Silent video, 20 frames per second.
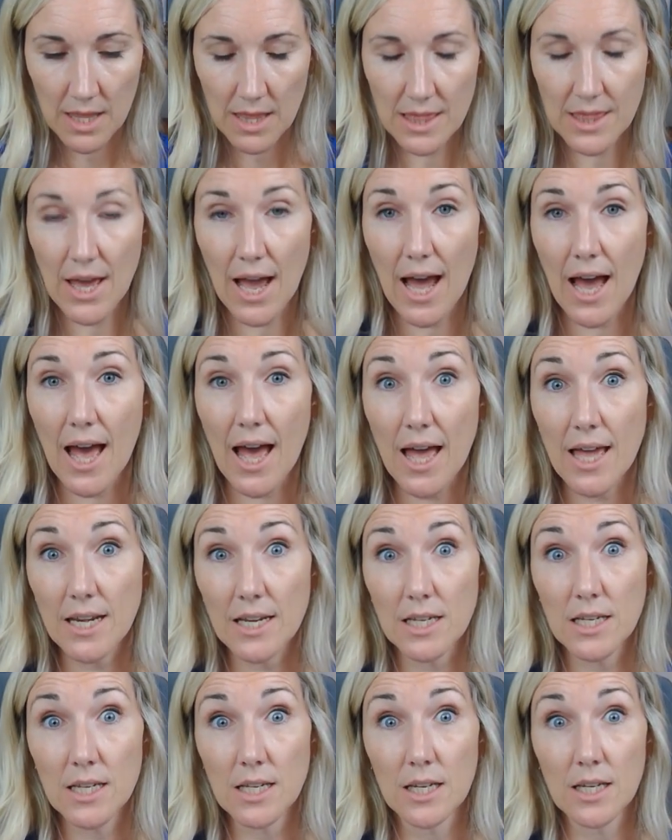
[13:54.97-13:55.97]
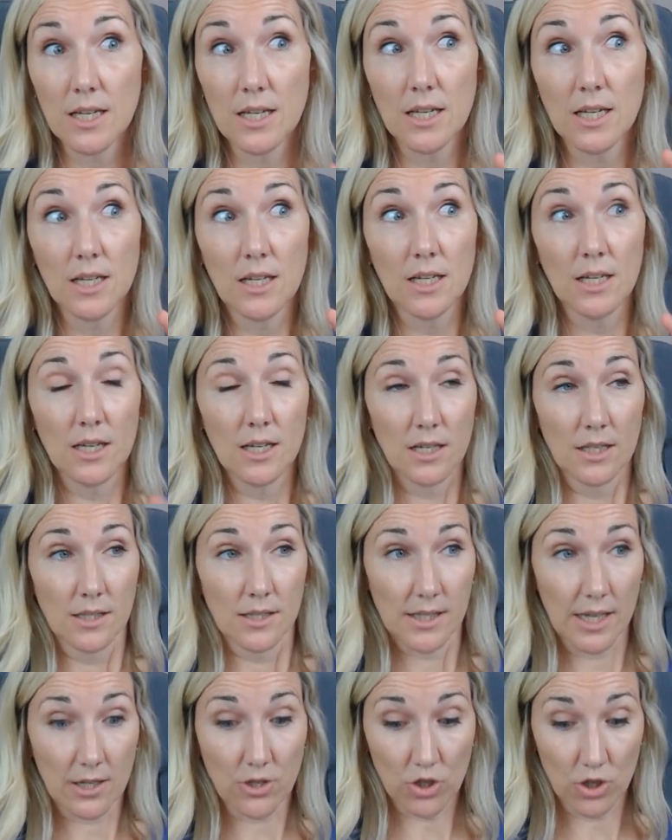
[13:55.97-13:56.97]
that
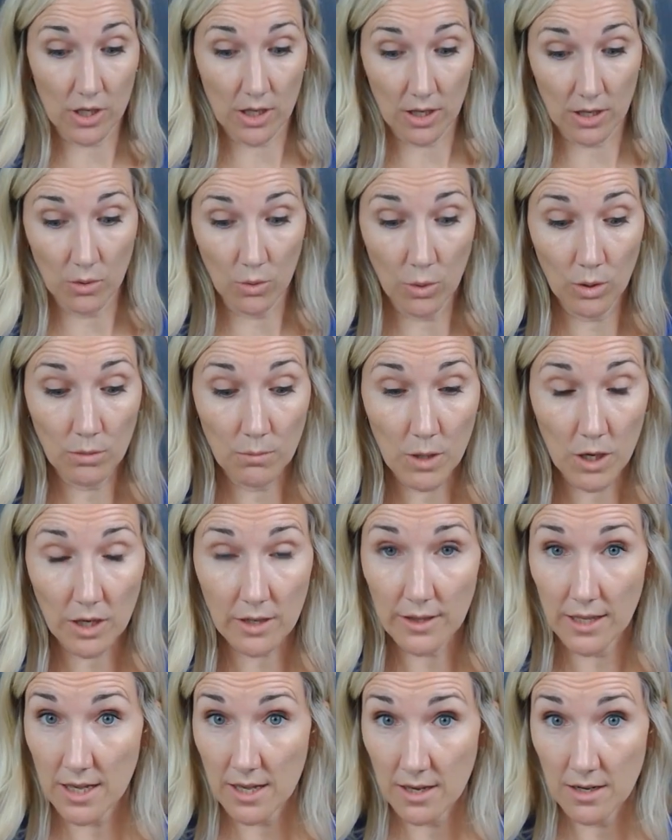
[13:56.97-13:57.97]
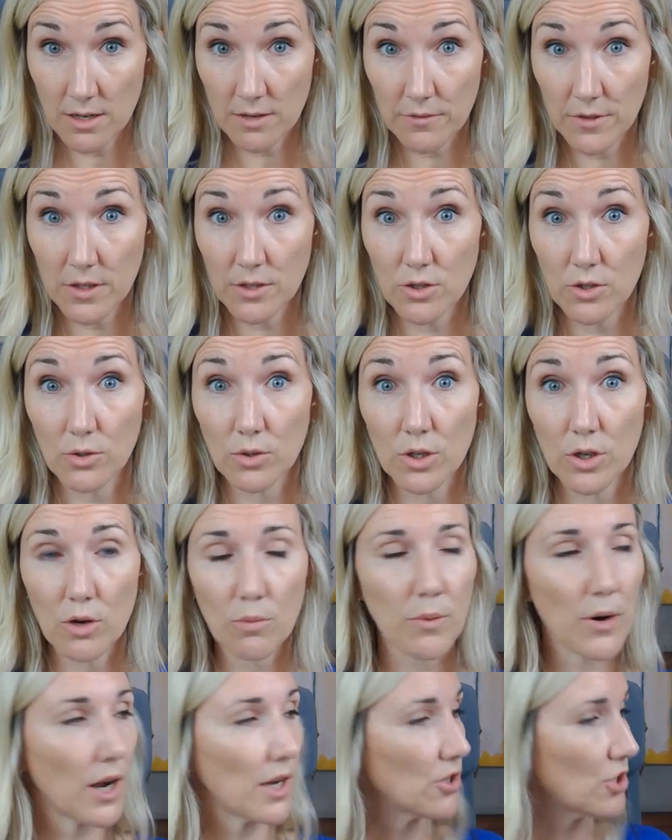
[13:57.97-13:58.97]
session will mark the end of the studio
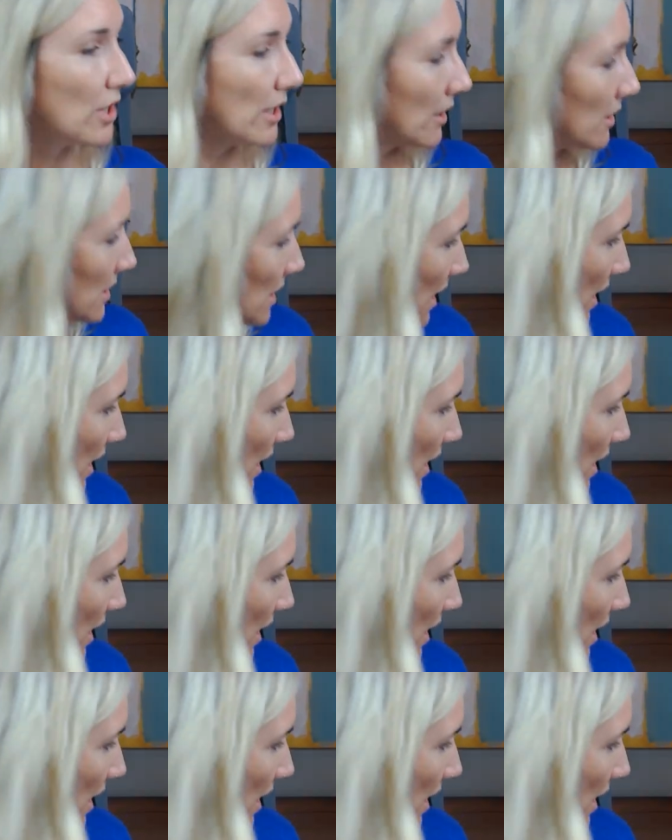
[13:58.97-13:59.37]
project,